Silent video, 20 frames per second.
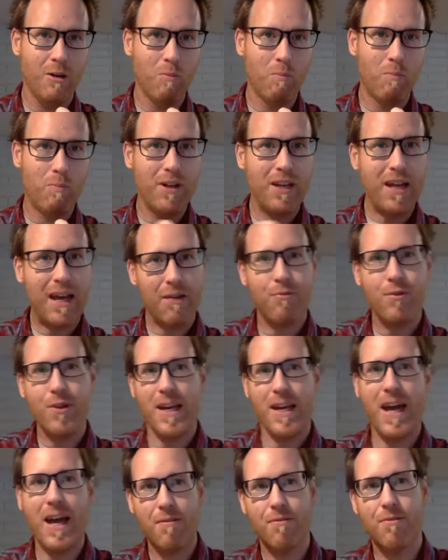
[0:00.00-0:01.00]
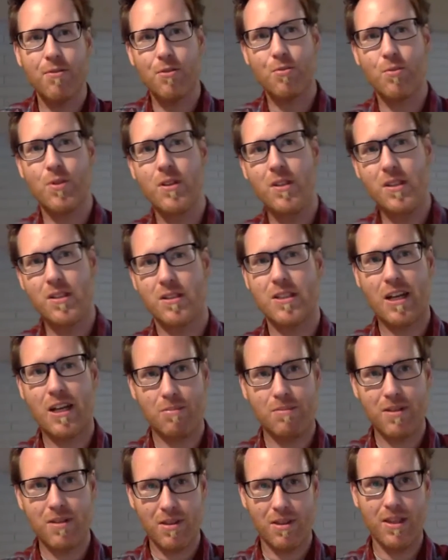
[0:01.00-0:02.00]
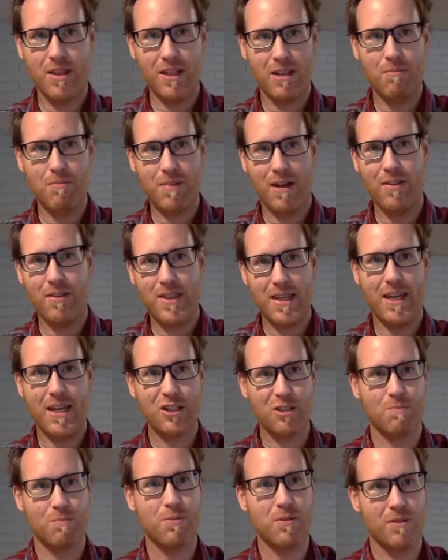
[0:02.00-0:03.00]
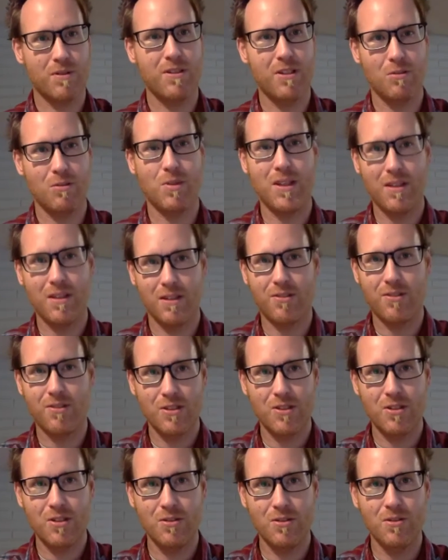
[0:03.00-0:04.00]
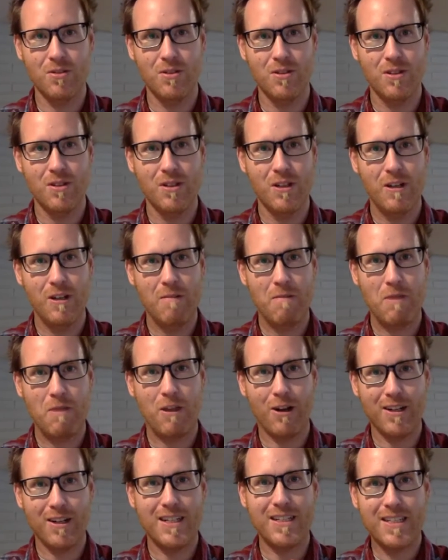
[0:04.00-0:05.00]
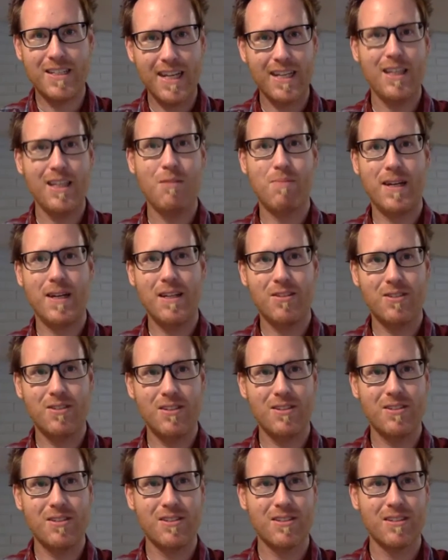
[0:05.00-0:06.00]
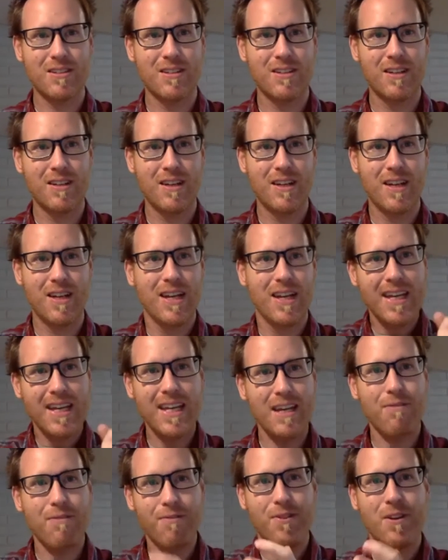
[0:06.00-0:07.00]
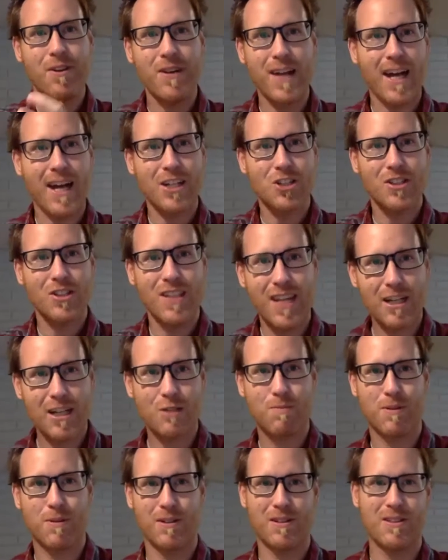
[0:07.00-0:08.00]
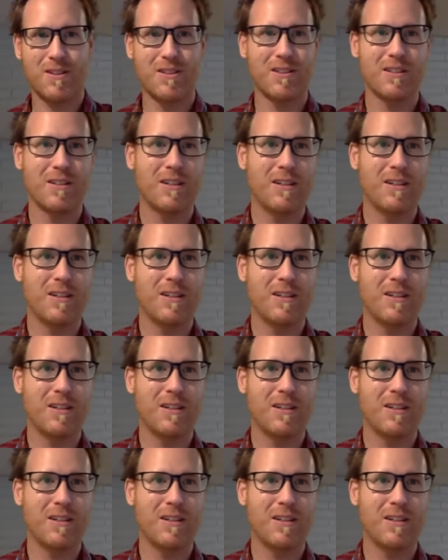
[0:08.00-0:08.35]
But have we ever really stopped to think about the experts that we listen to on a daily basis? If they're actually experts.